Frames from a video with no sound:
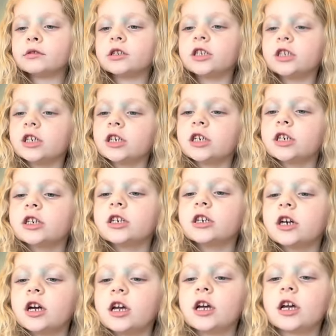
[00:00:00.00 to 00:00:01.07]
Girl
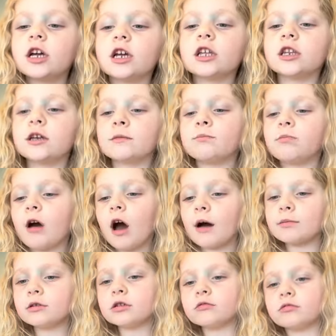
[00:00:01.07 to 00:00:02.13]
and the
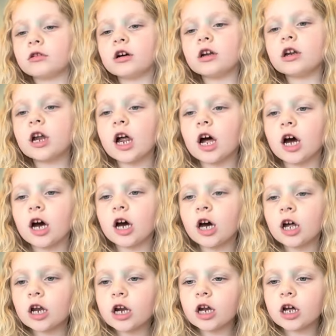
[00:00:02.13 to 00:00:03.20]
Barbie world,
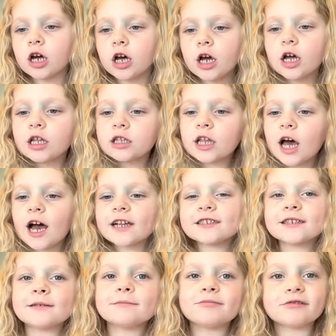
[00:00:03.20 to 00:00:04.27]
I
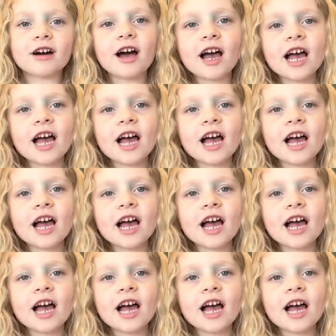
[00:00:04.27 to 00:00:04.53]
can play